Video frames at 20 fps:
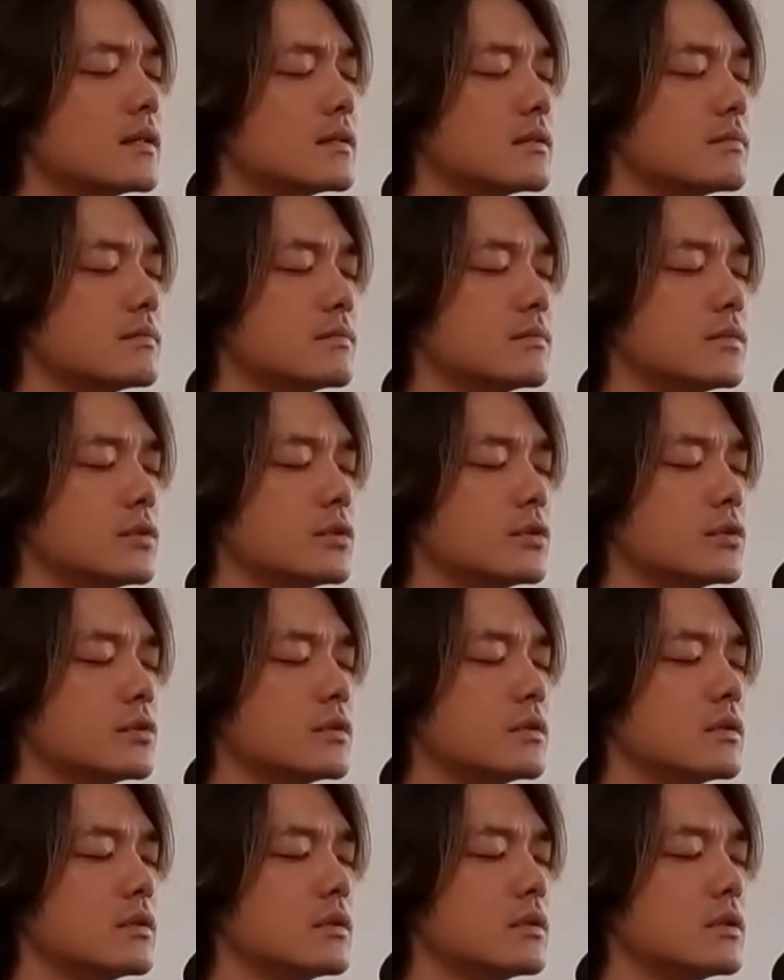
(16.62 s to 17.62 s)
The
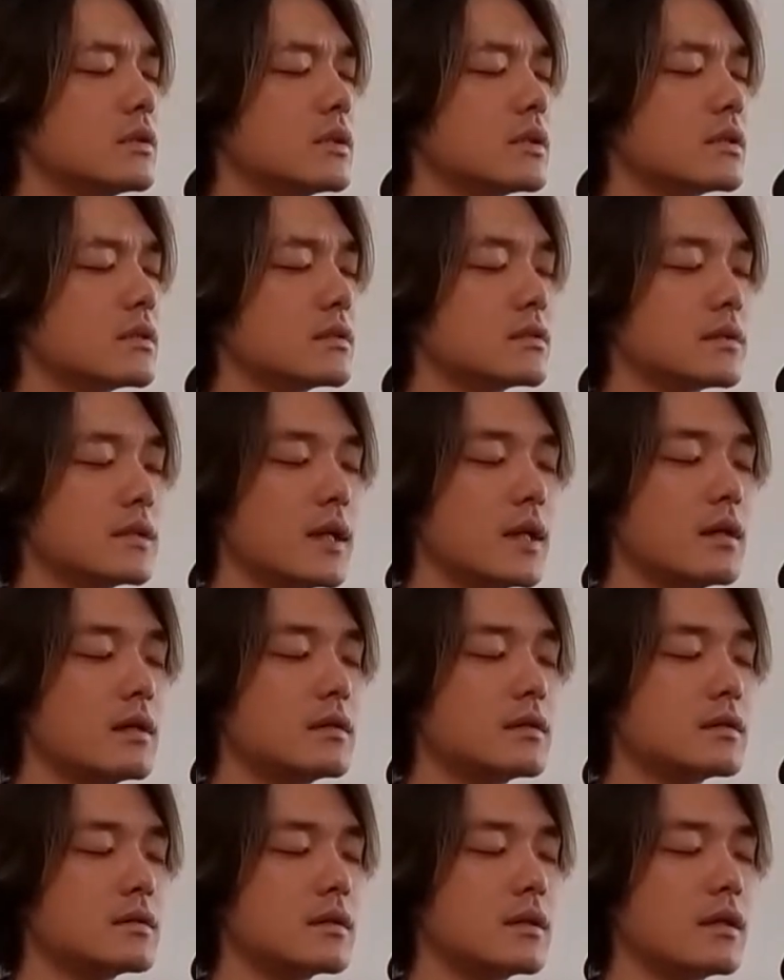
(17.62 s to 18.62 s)
moon, the
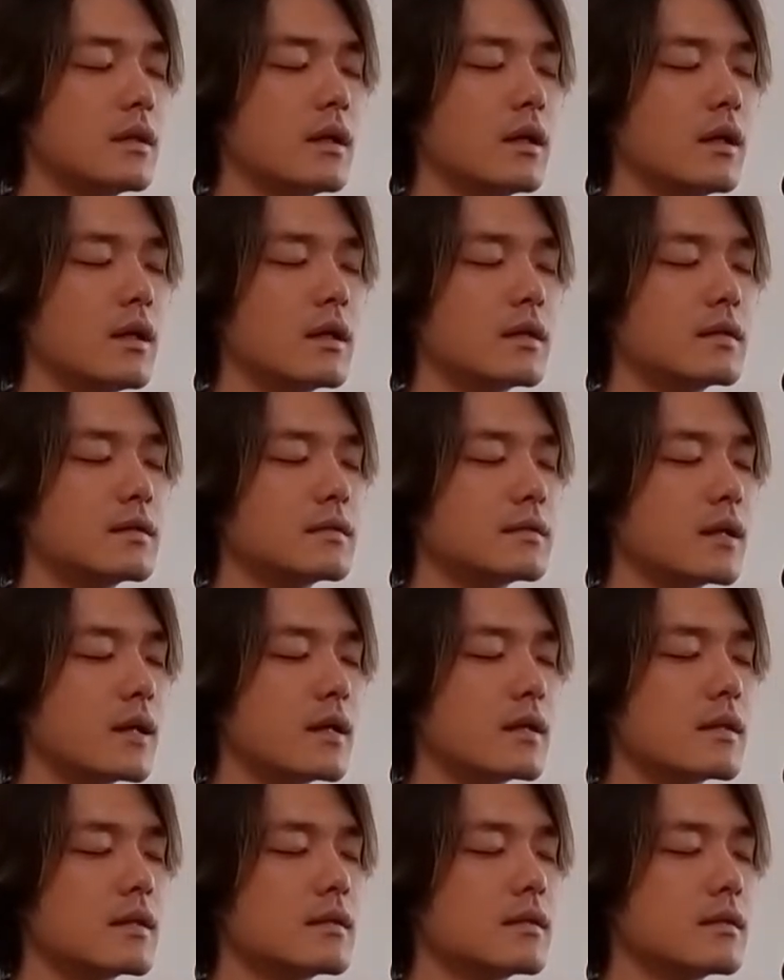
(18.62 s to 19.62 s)
stars,
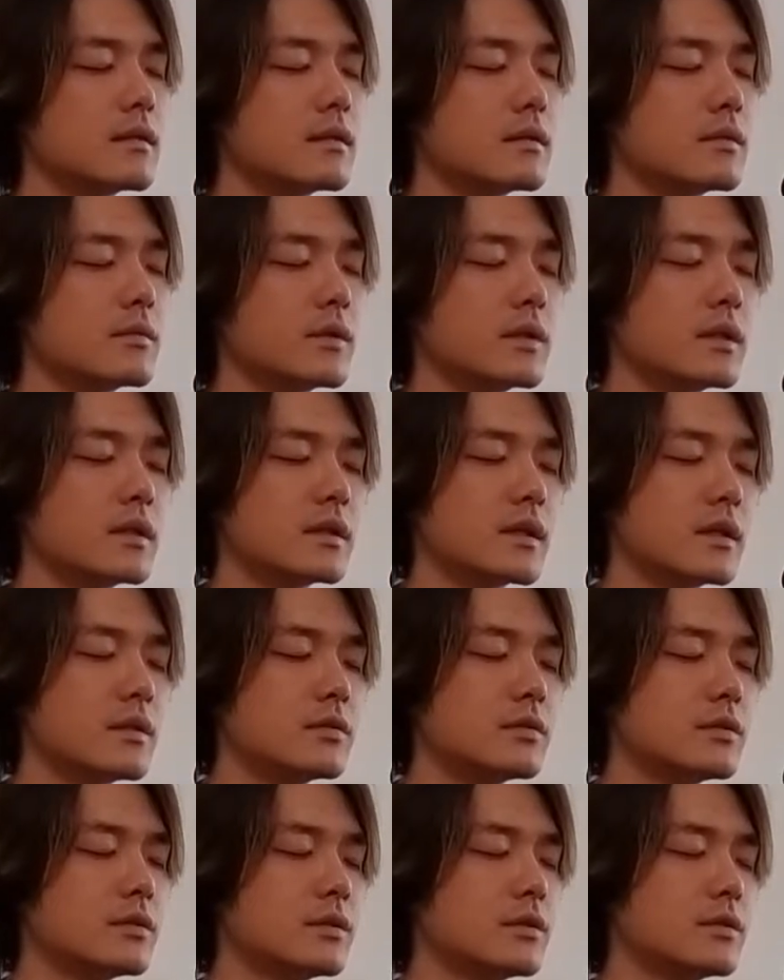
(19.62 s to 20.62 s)
nothing
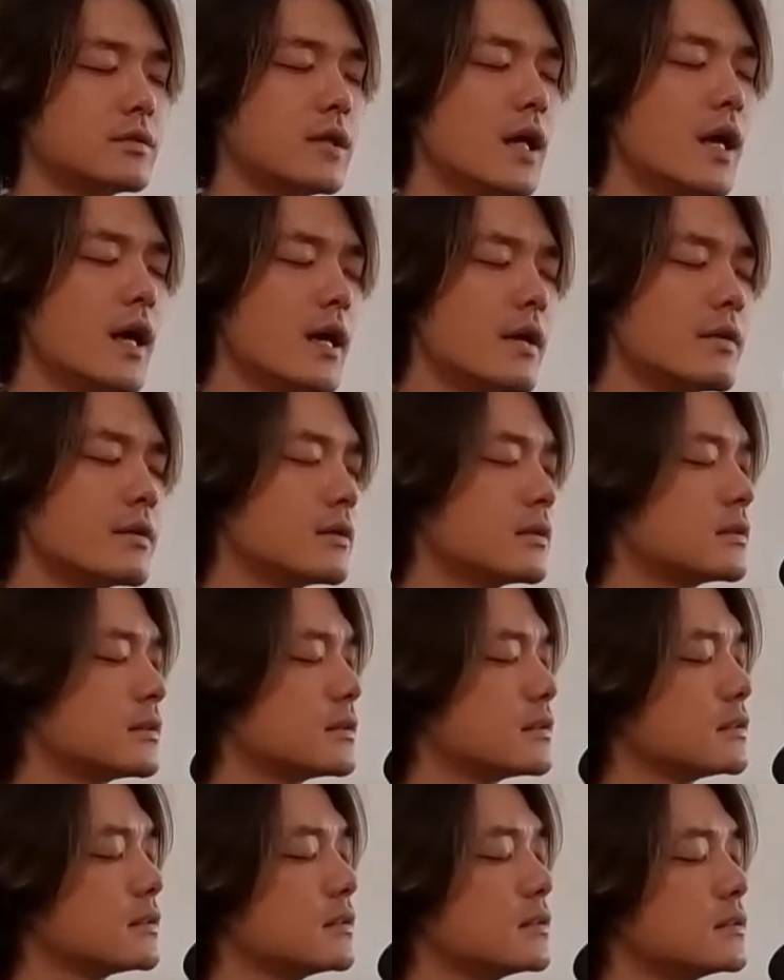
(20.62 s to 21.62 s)
without you. Your
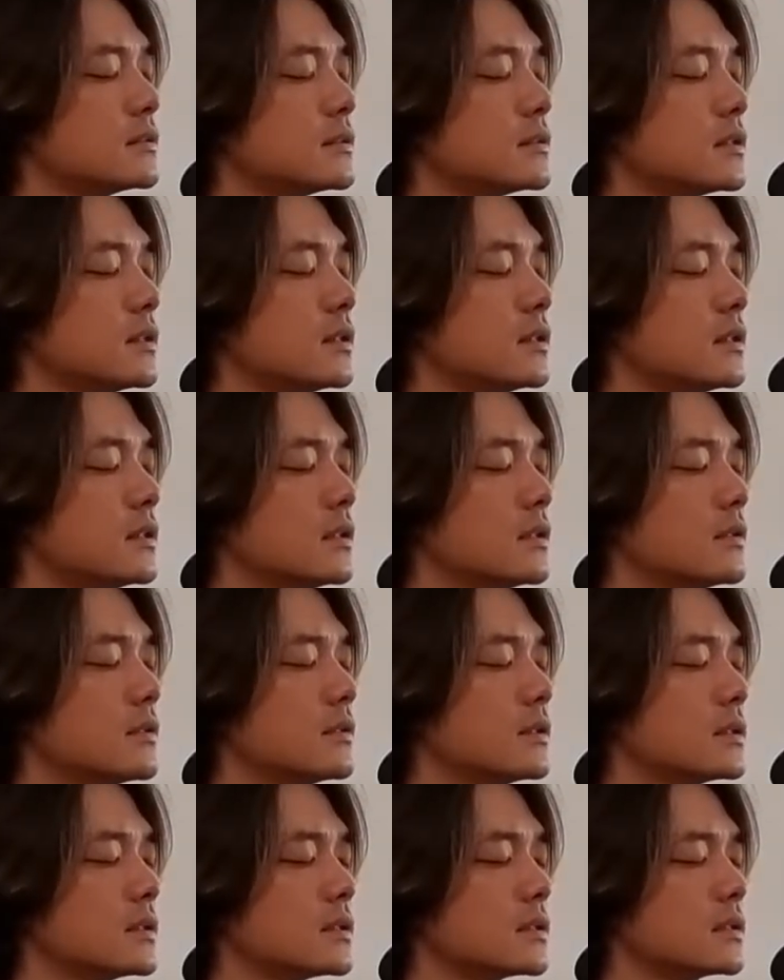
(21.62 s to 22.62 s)
touch,
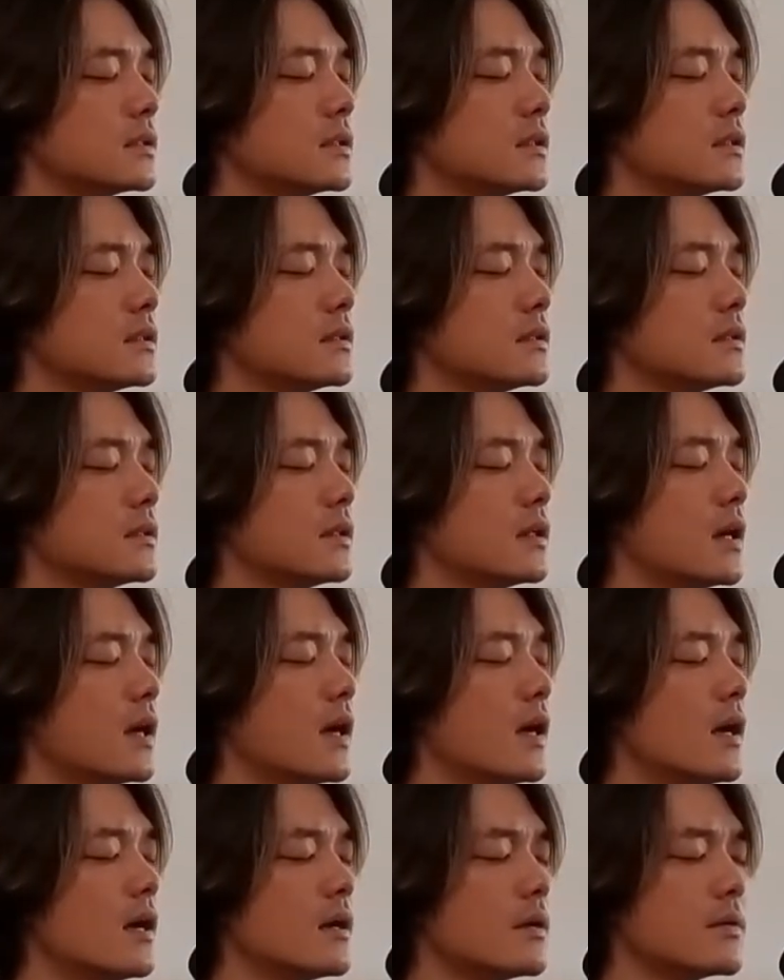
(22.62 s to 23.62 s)
your skin,
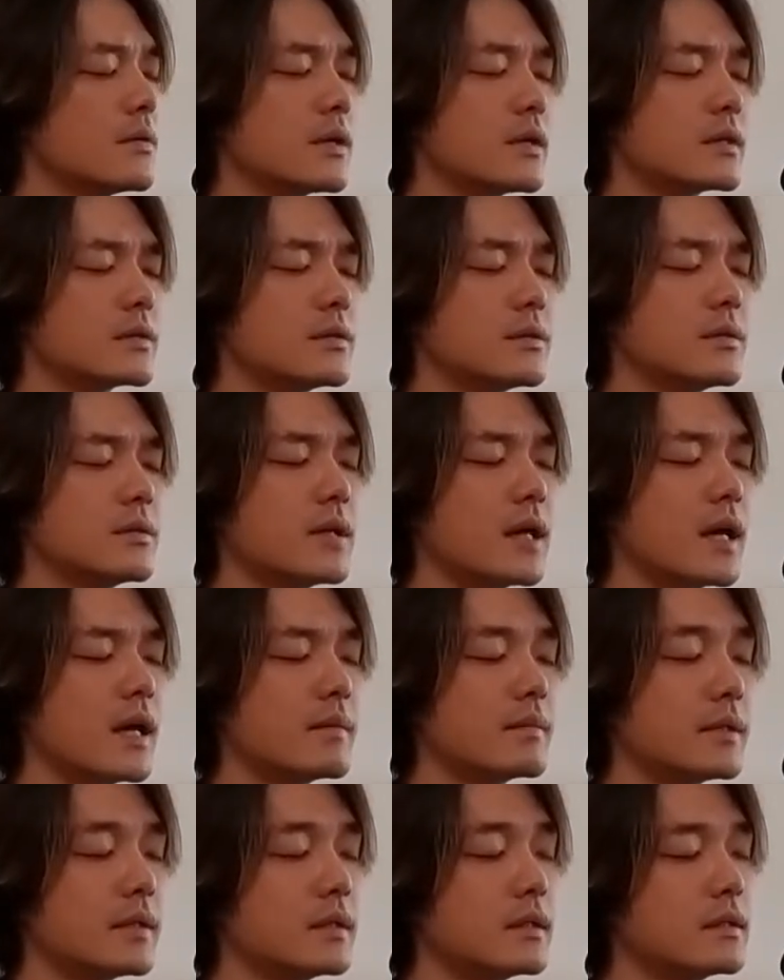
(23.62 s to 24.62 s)
where do
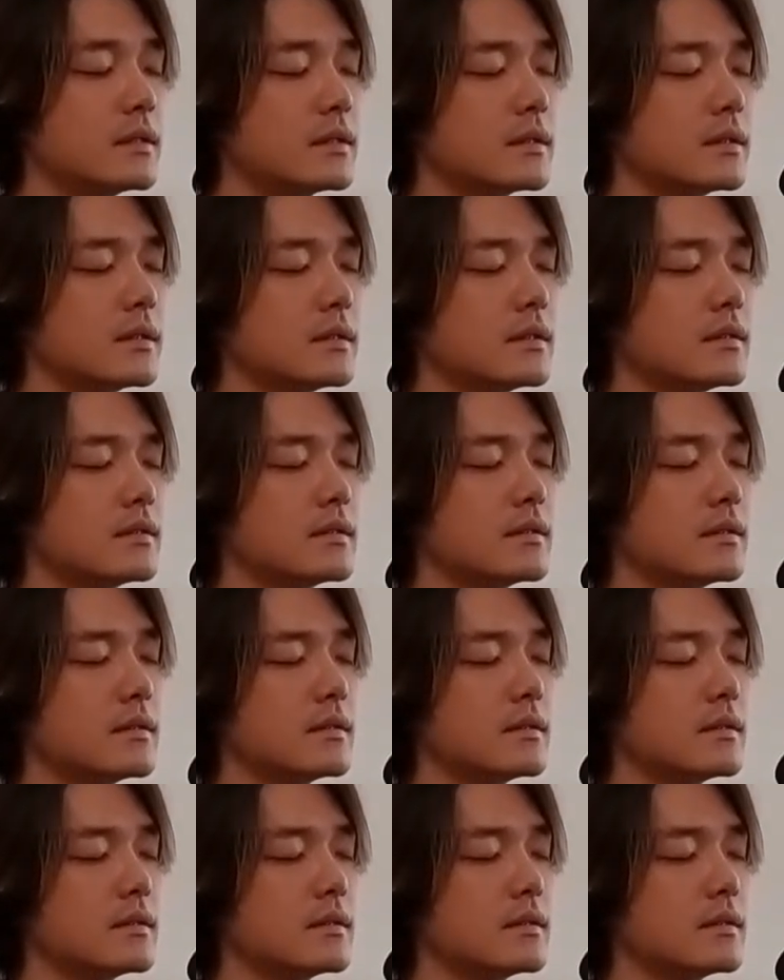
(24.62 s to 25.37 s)
I begin?